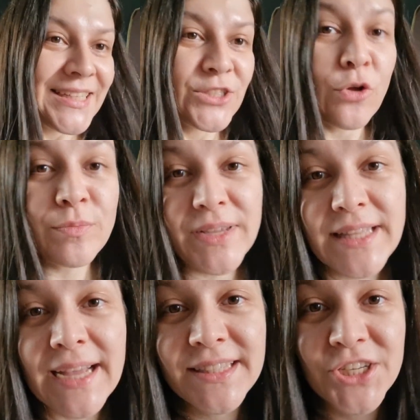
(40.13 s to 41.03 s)
told me
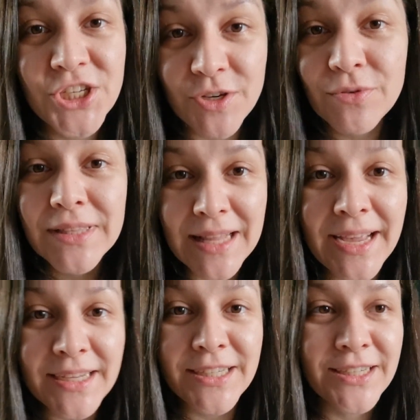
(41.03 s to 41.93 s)
that she would
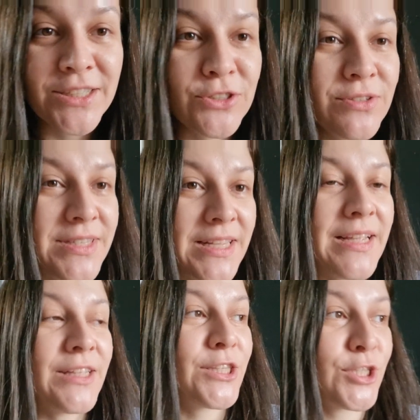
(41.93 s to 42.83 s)
like to
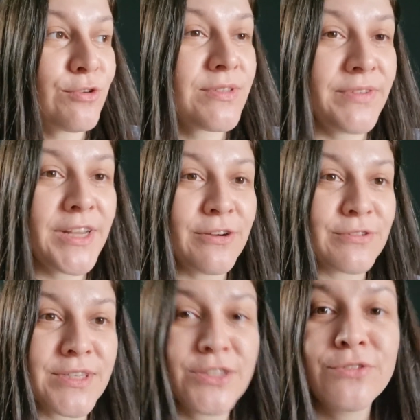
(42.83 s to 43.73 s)
see those
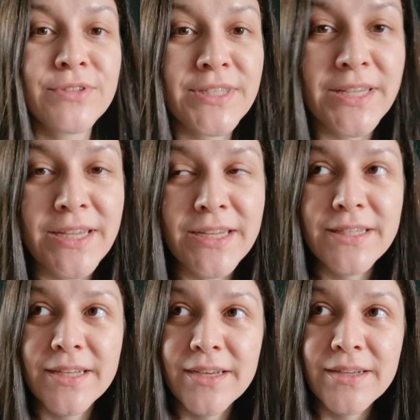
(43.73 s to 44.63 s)
videos, to see
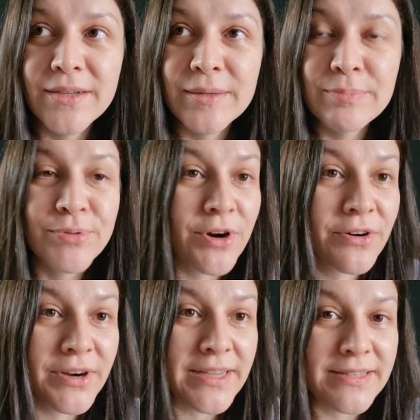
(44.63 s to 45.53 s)
the
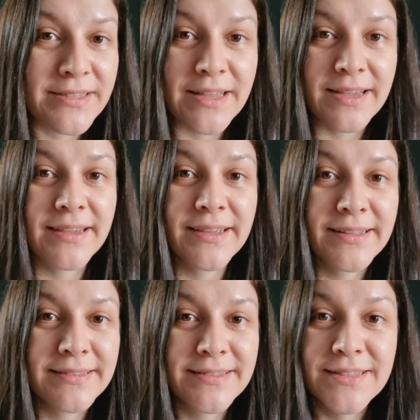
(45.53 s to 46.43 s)
progress
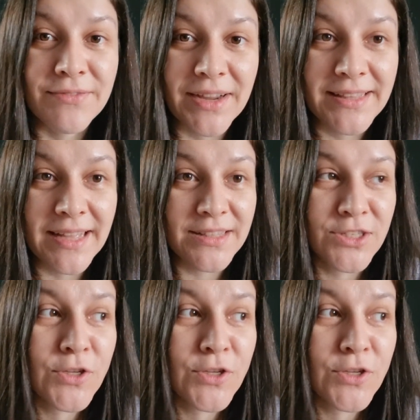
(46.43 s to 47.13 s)
and stuff like that.